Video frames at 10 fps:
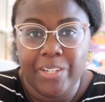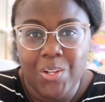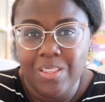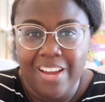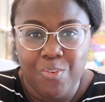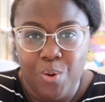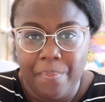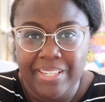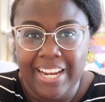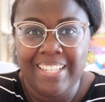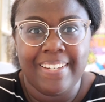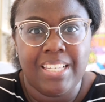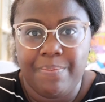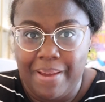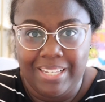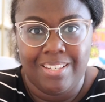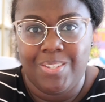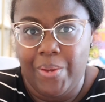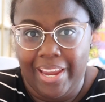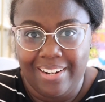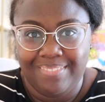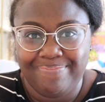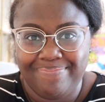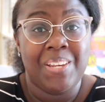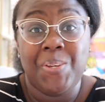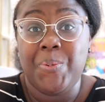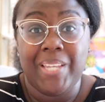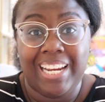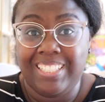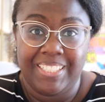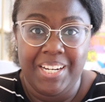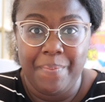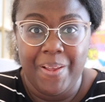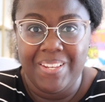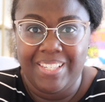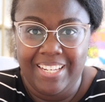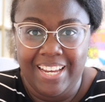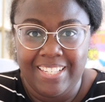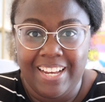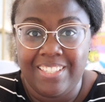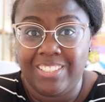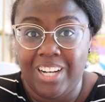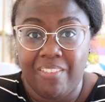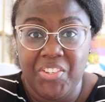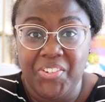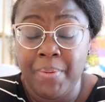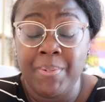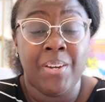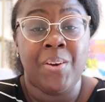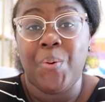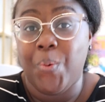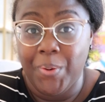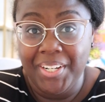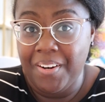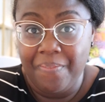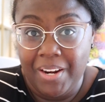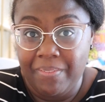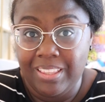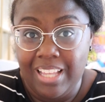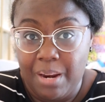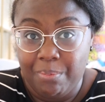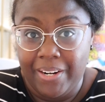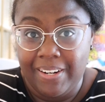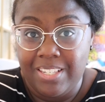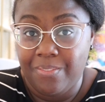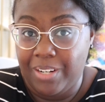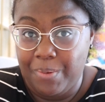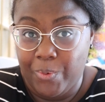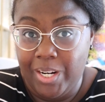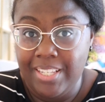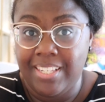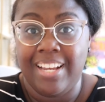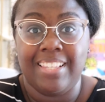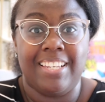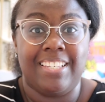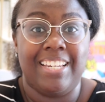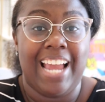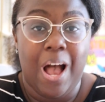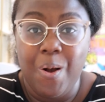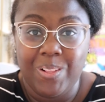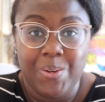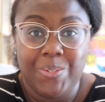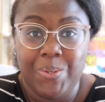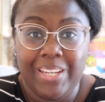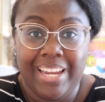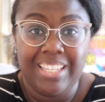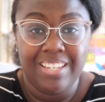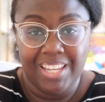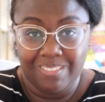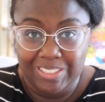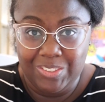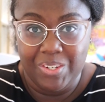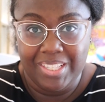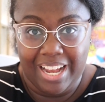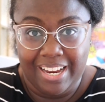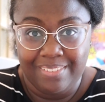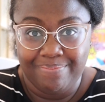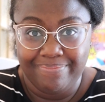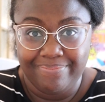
real-life websites as best as you can. Use HTML, CSS, JavaScript, or your favorite libraries and frameworks to see how close you can get to the original design.